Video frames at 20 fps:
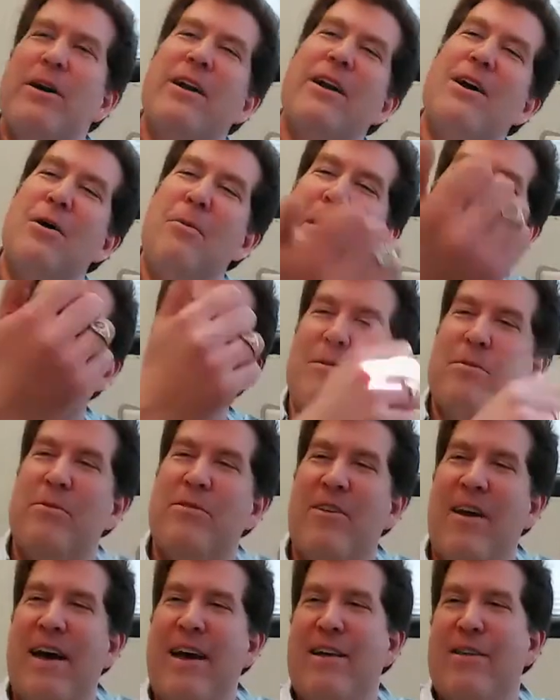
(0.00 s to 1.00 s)
gonna go make some
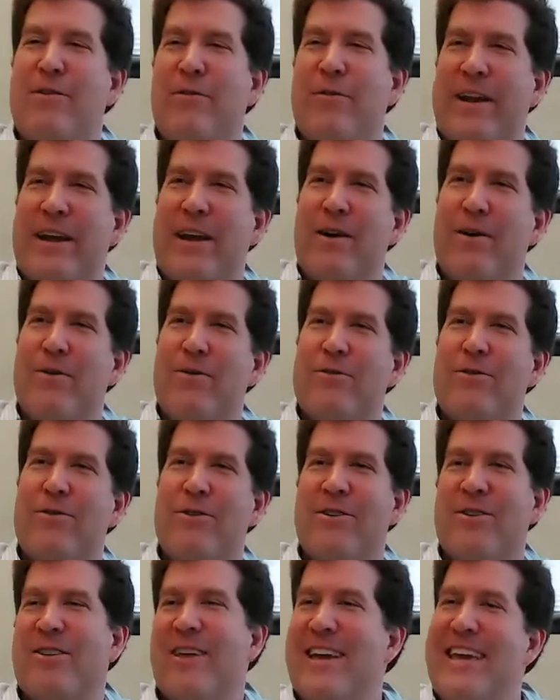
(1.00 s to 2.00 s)
science videos.
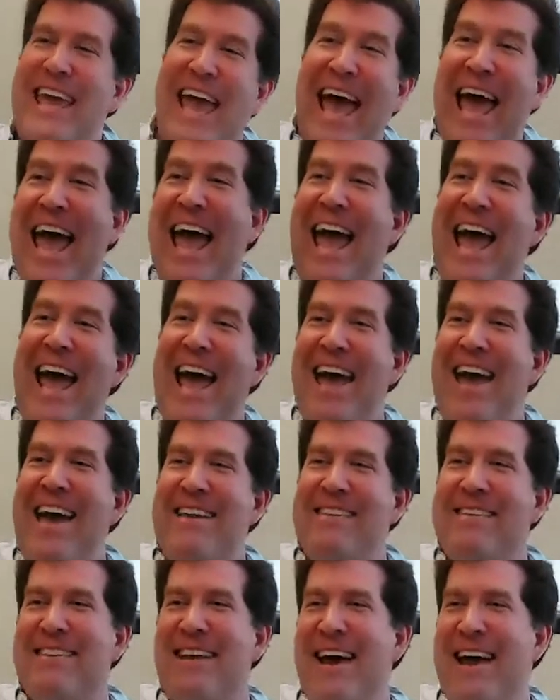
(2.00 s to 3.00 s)
She was like,
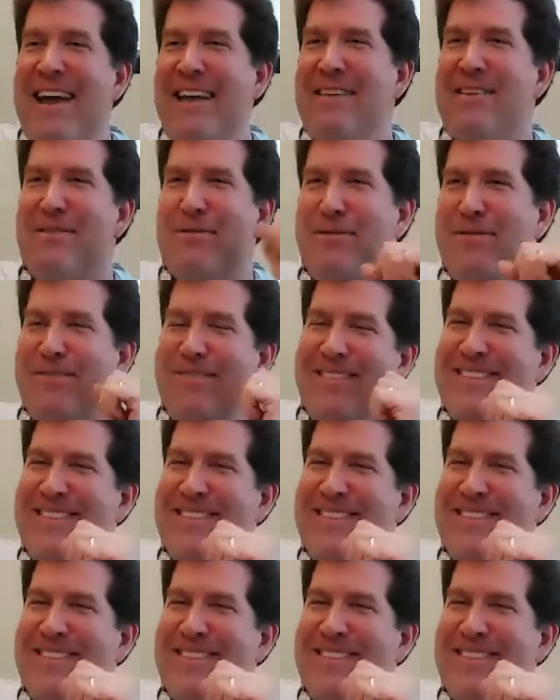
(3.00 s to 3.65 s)
yay, science!